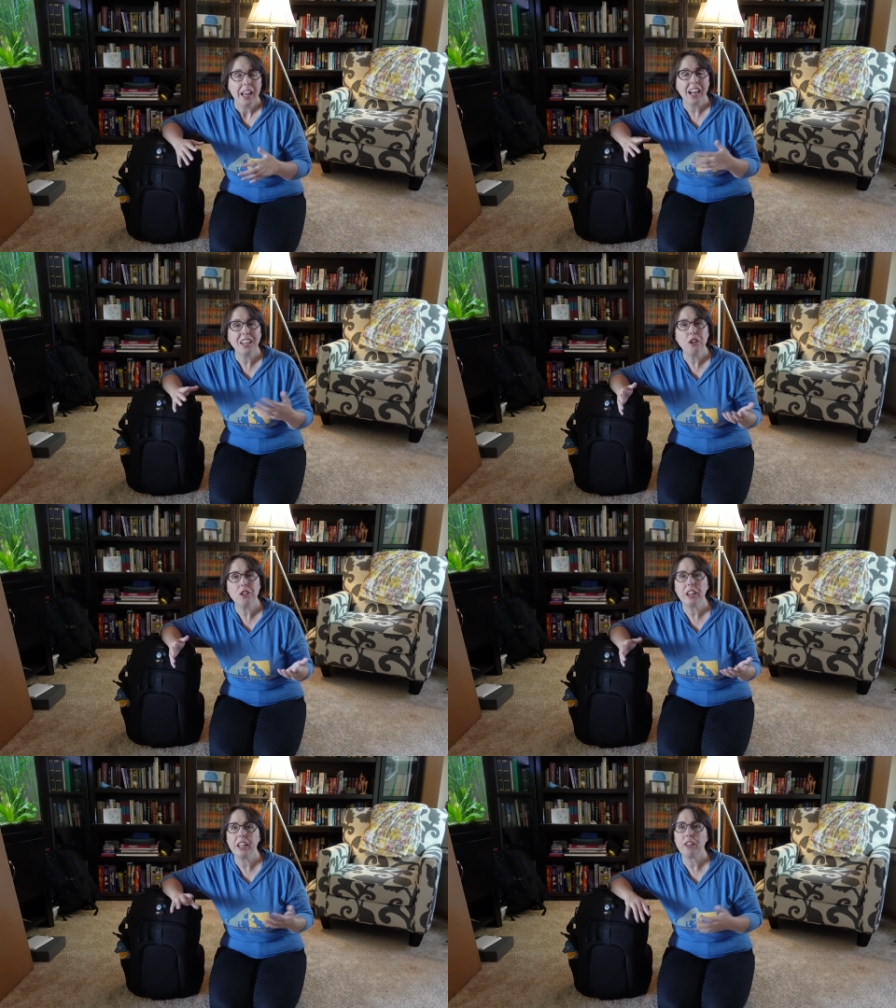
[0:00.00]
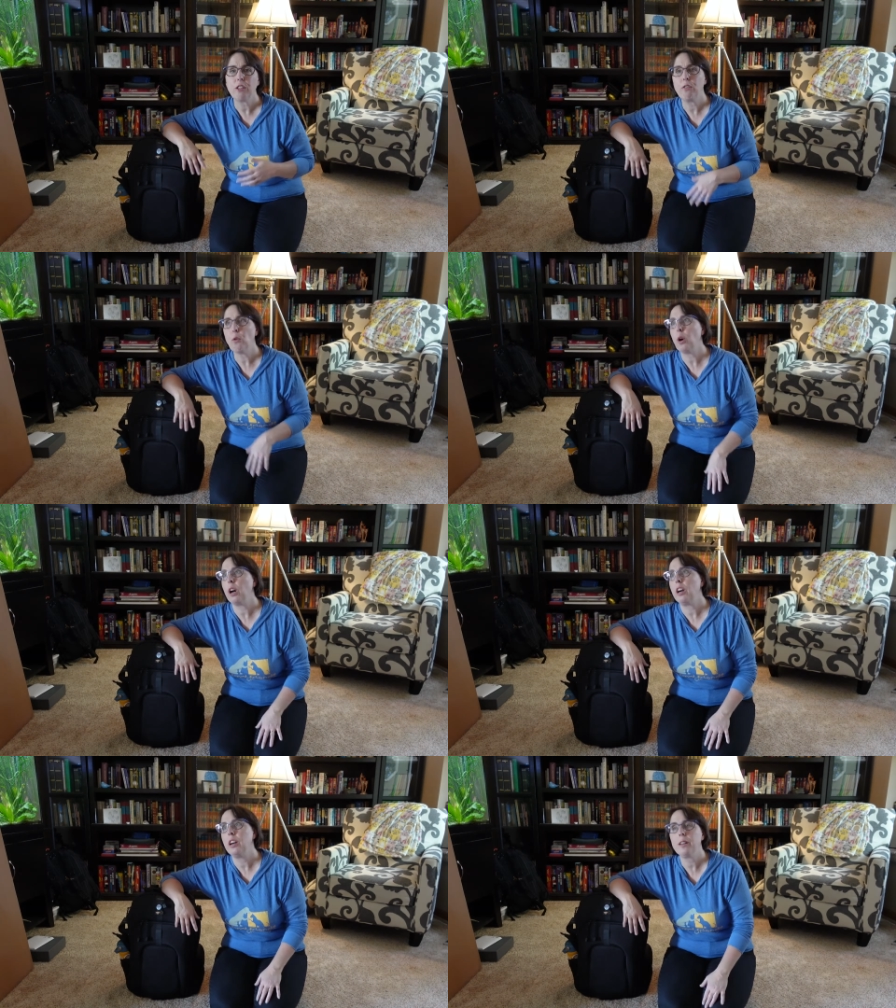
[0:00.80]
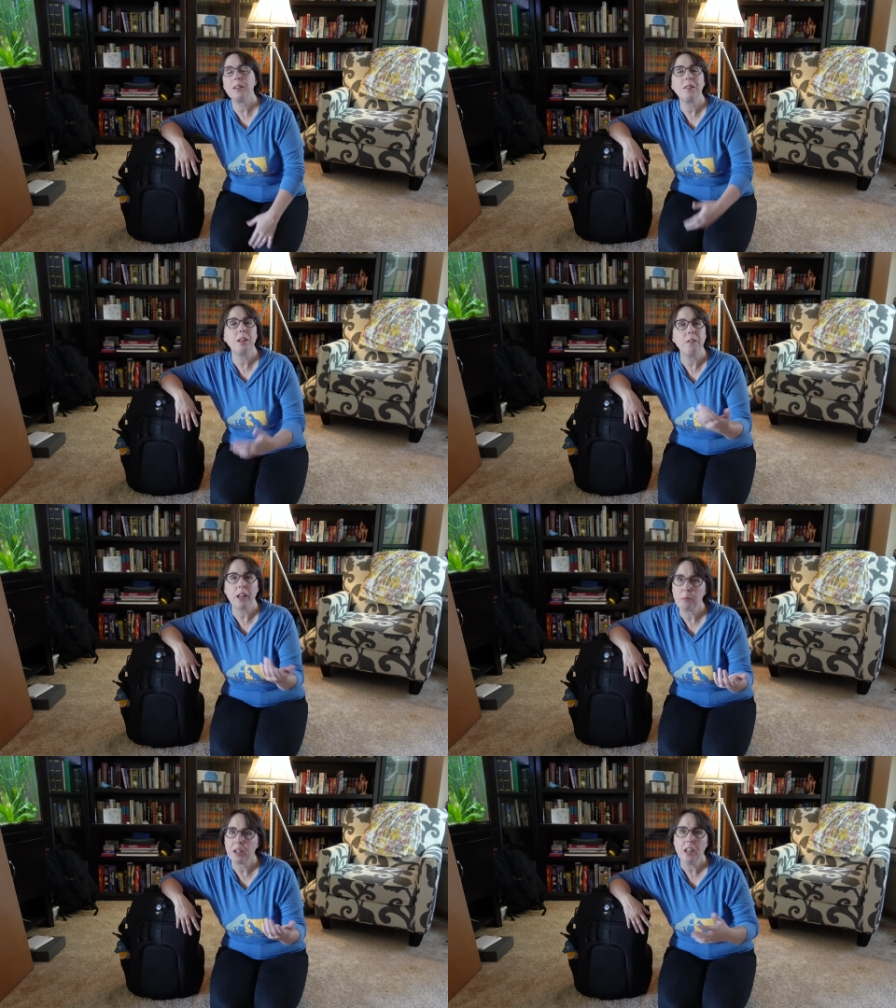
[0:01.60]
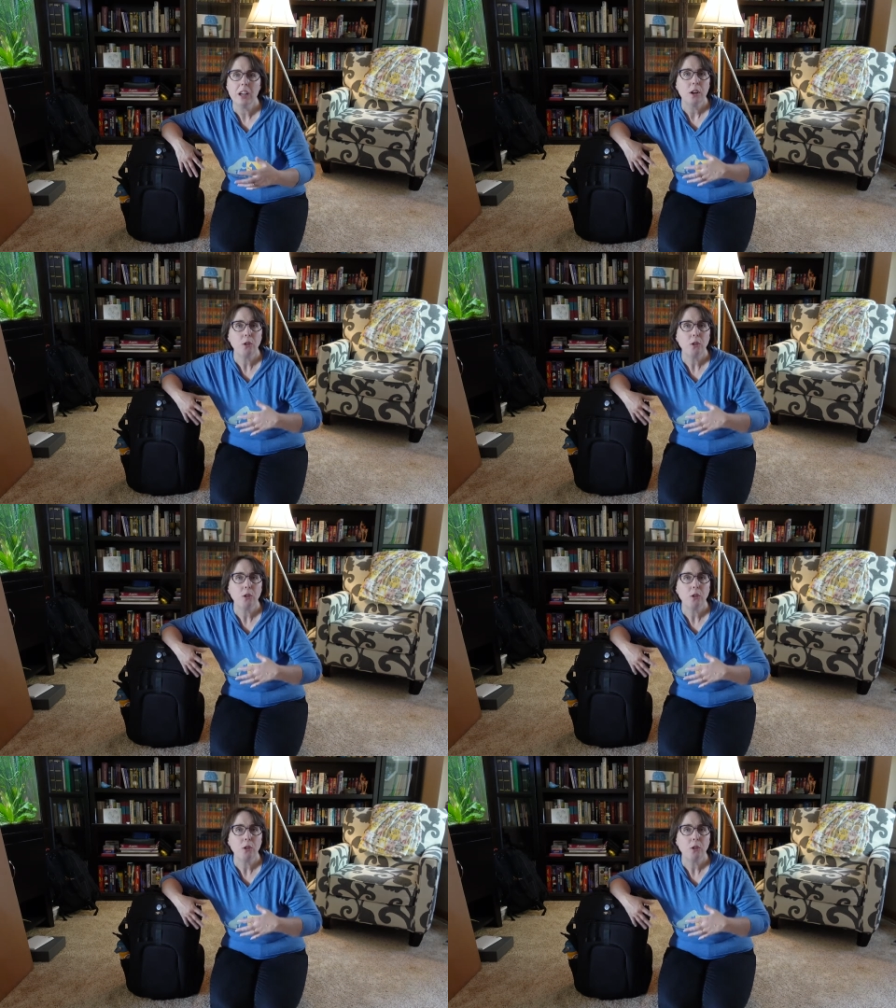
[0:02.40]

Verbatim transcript: and usually it's for to see family.